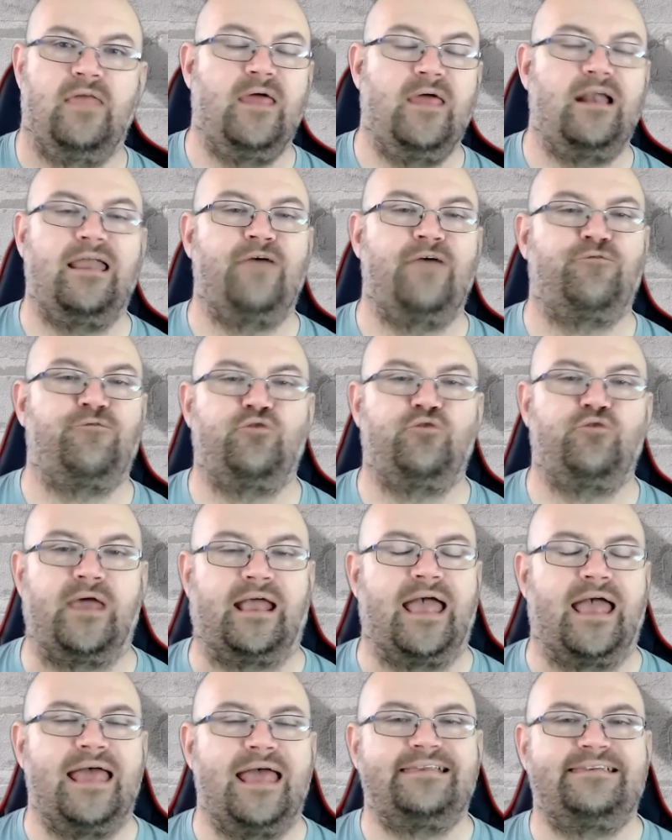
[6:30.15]
They're left
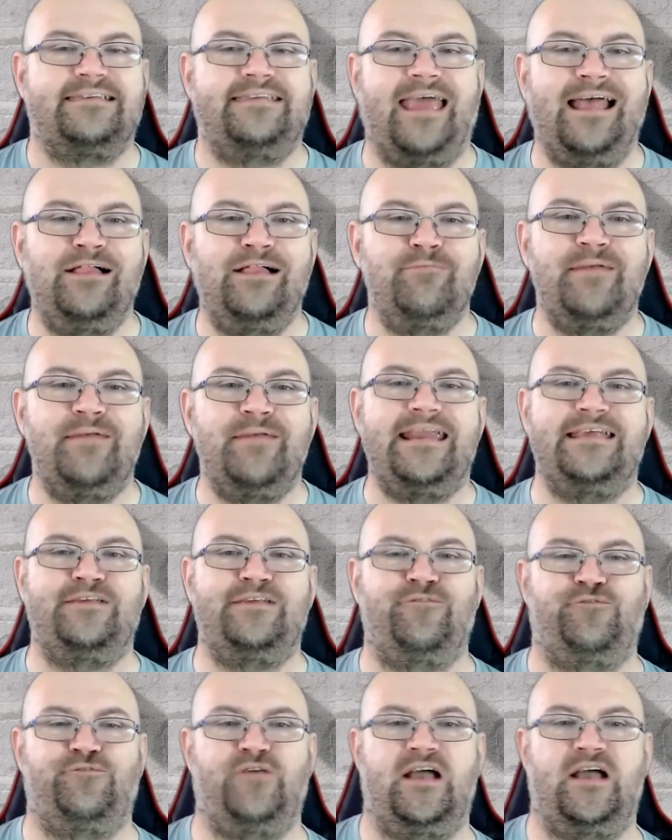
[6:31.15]
wing. Tell me it
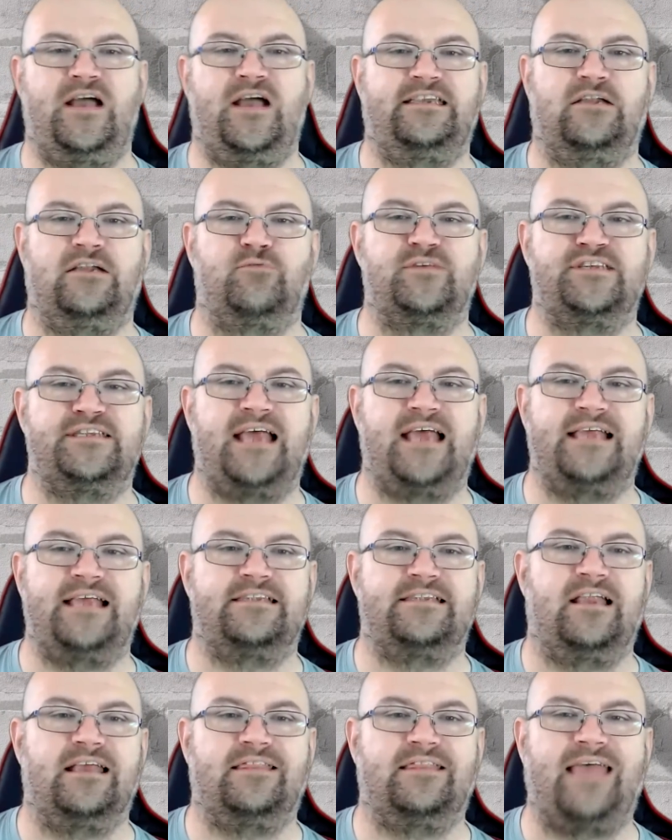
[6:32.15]
isn't factional with
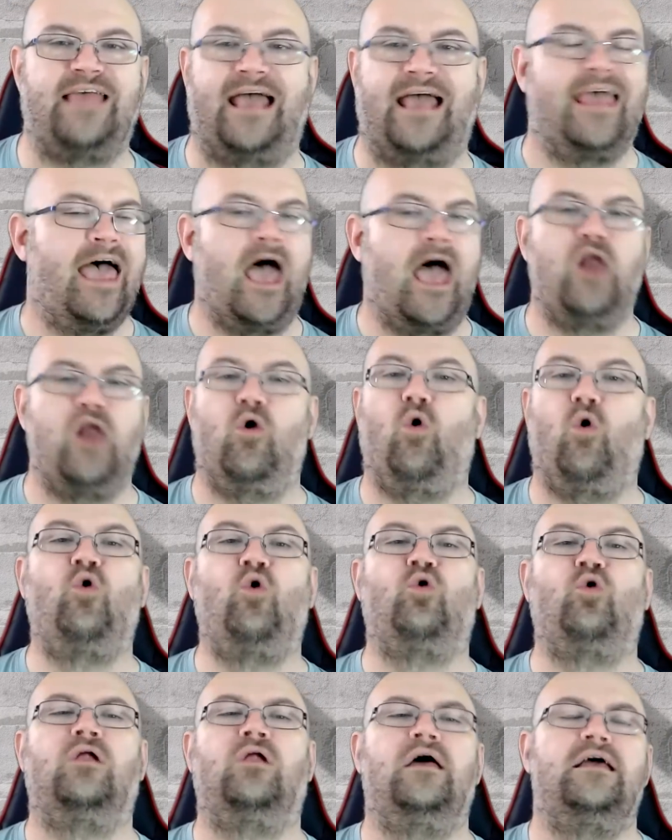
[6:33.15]
stats like that, and
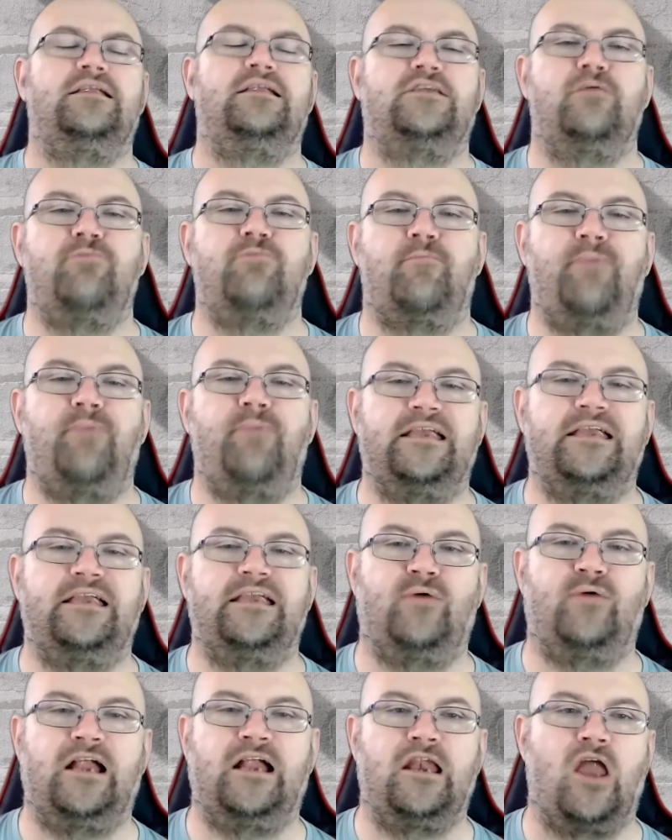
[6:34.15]
all to
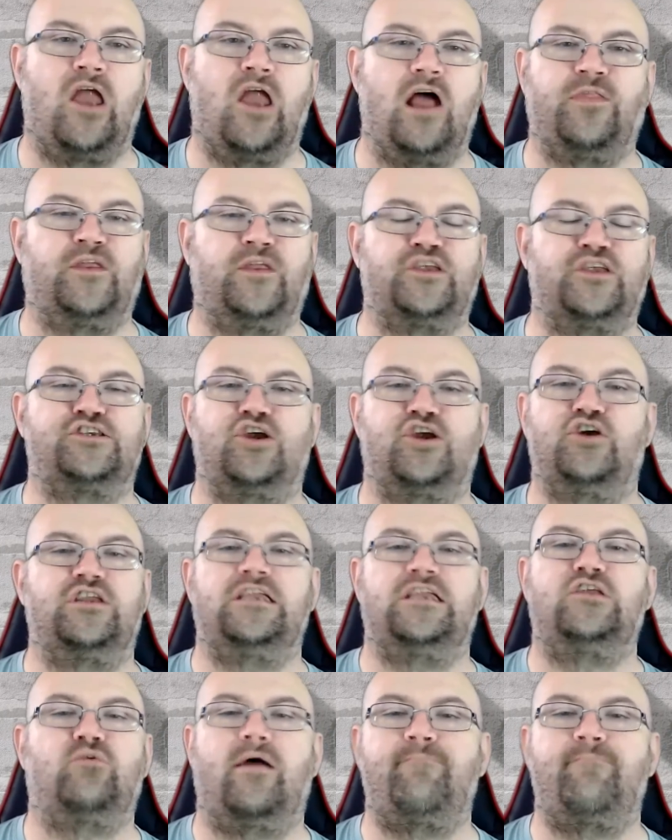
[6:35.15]
perpetuate a lie that has
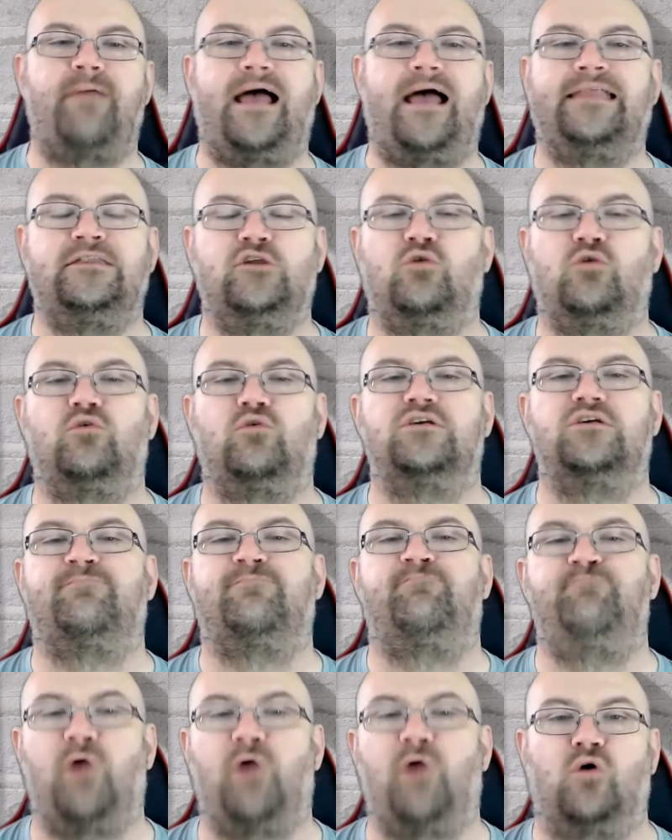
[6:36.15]
turned into a Pandora's
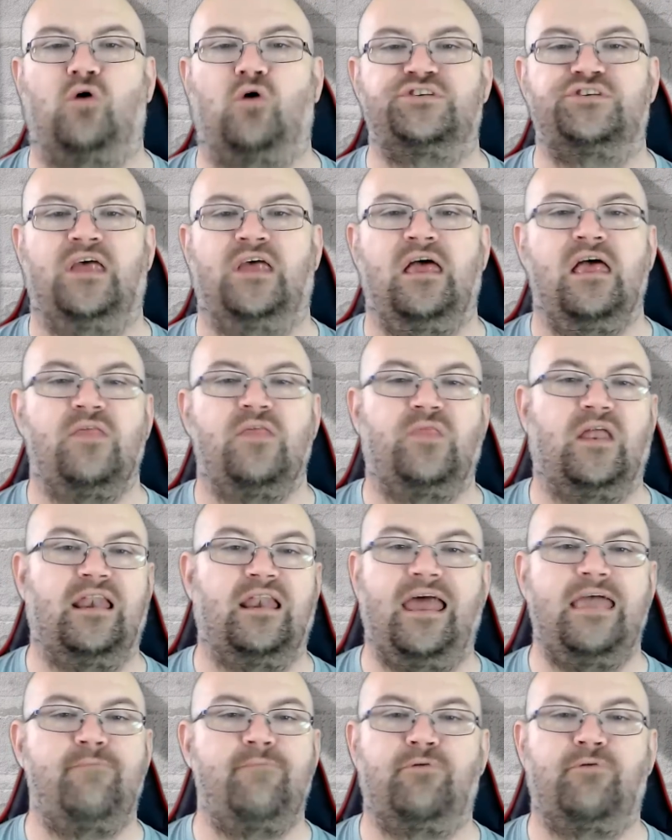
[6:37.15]
box that
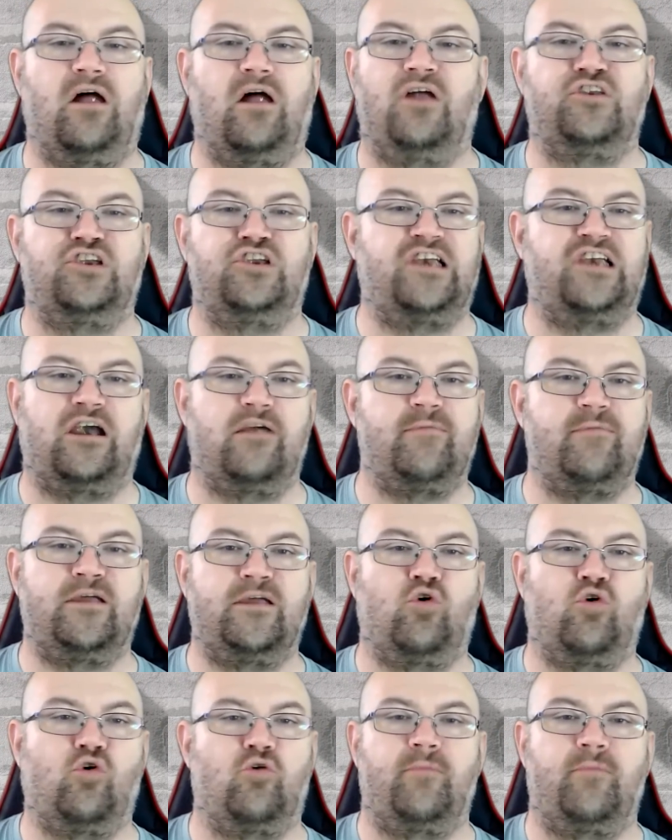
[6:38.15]
Labour under
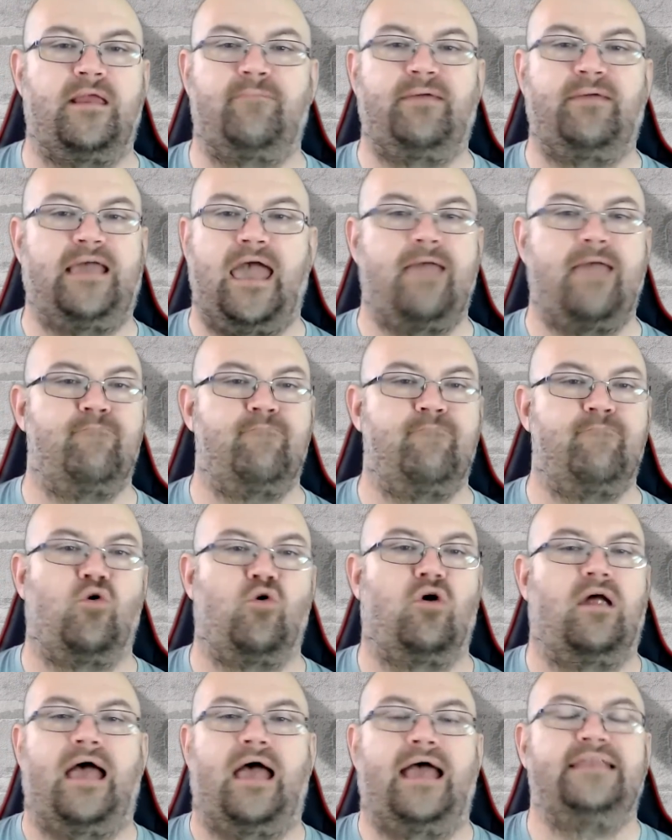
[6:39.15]
Jeremy Corbyn became
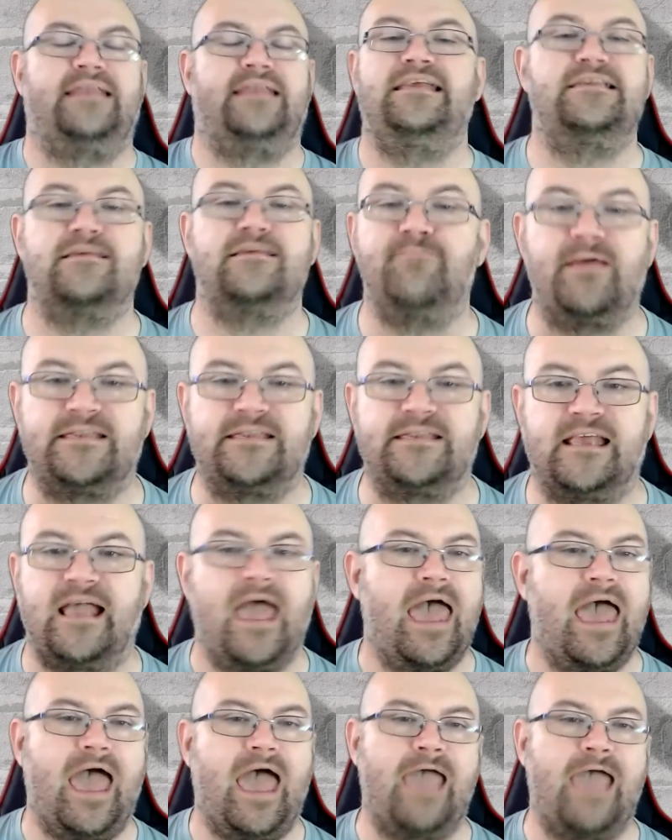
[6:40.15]
more anti Semitic,
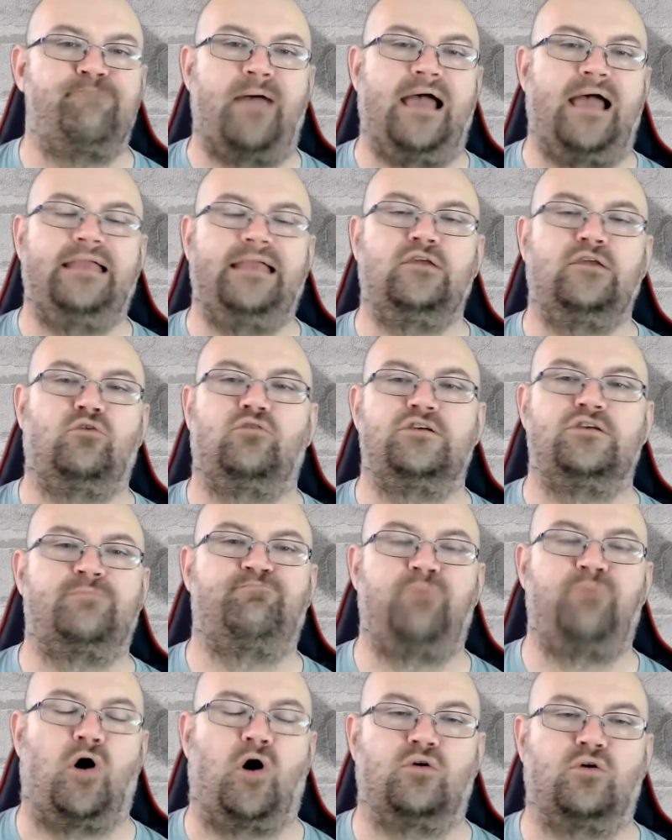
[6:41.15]
a Pandora's
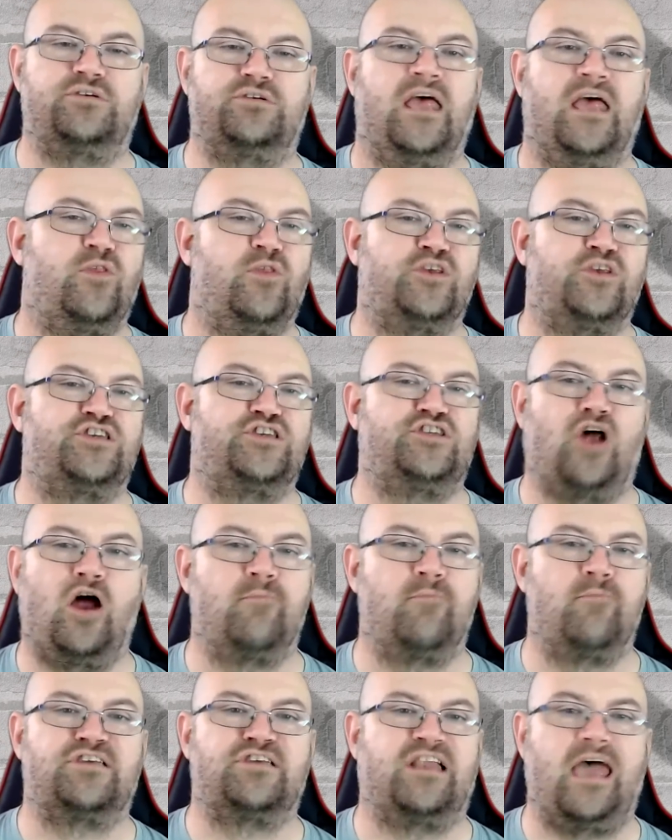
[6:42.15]
box that
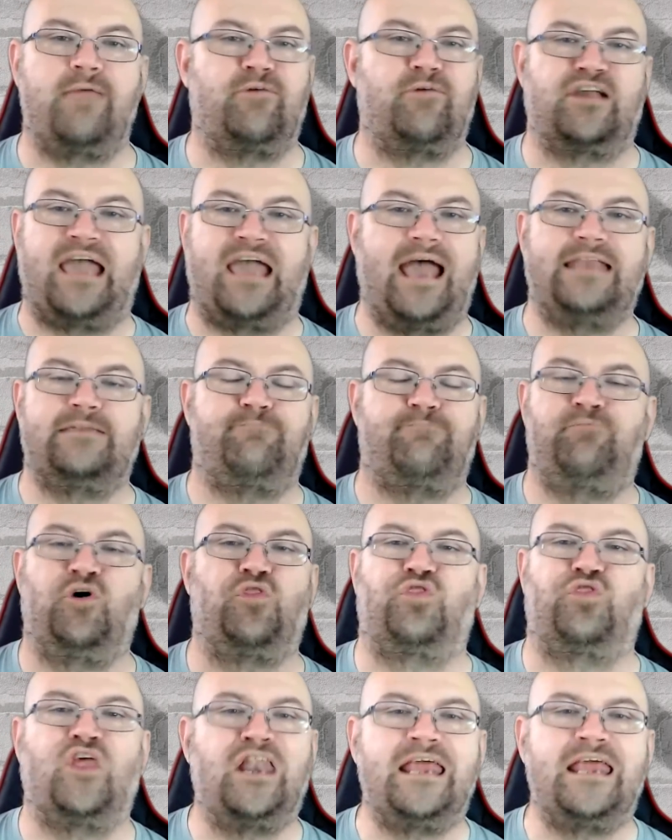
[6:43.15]
Starmer's Labour can't
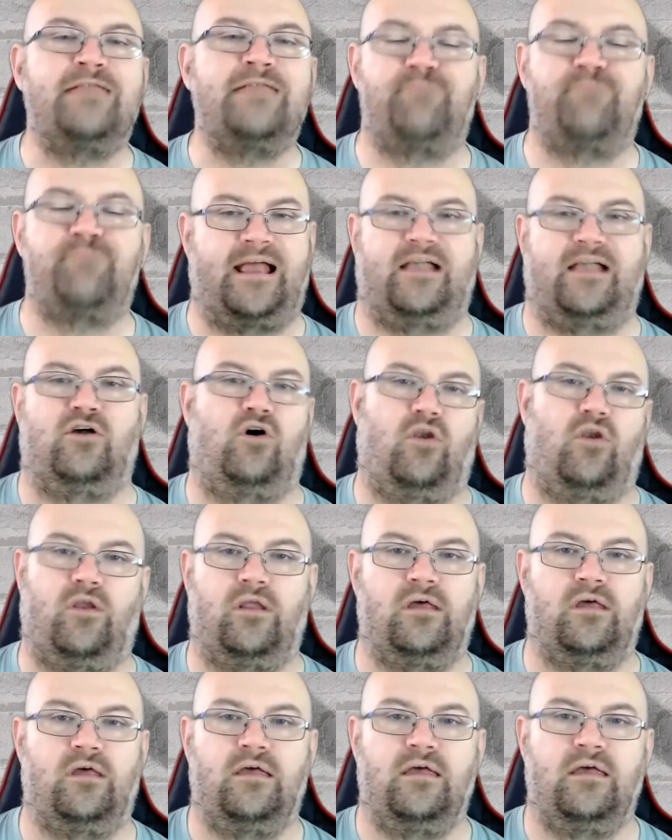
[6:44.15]
put the lid back
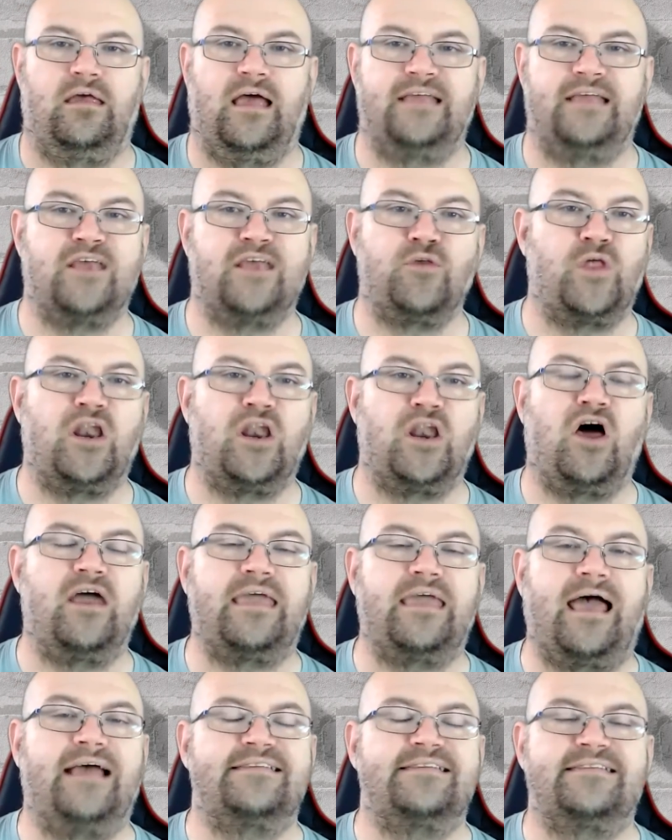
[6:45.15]
on. And so the
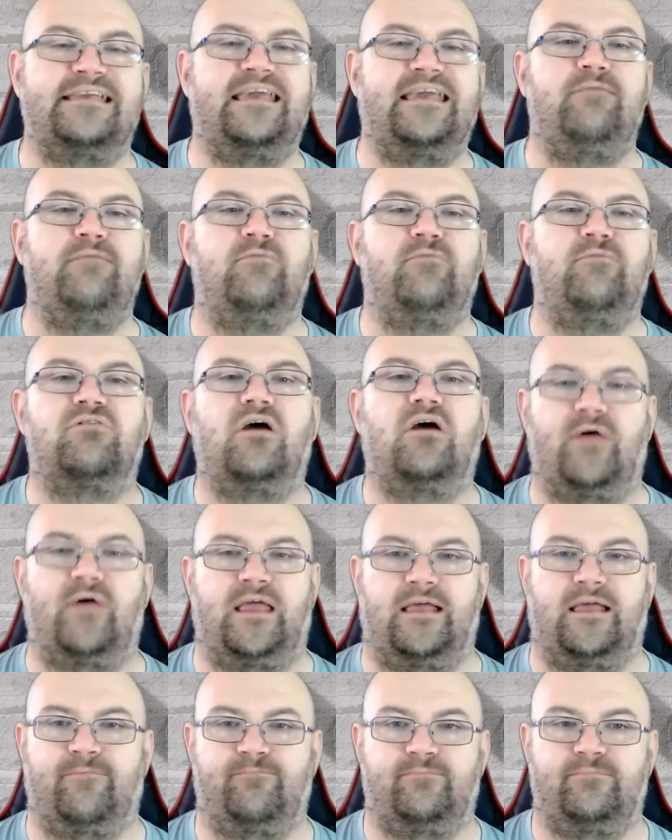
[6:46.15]
lie has to keep
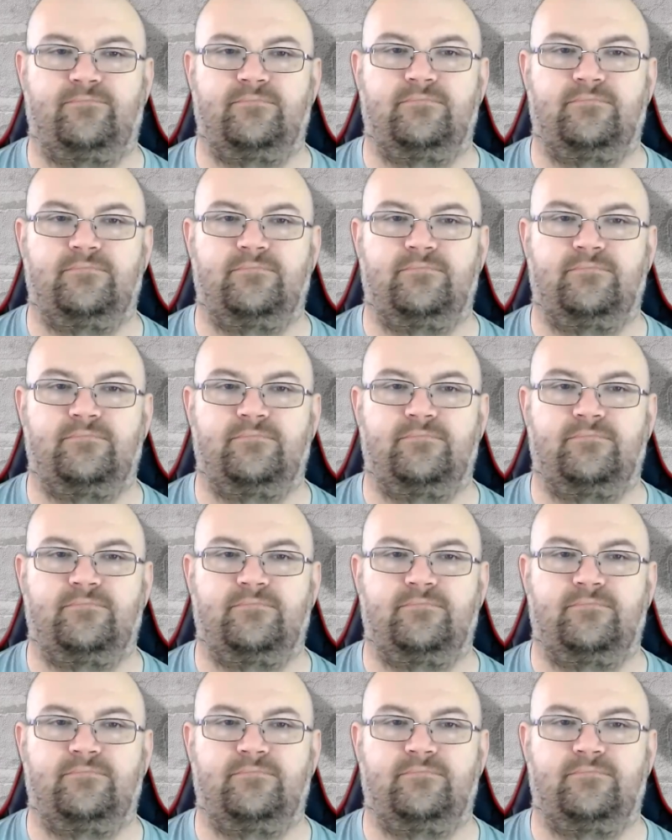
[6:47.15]
growing.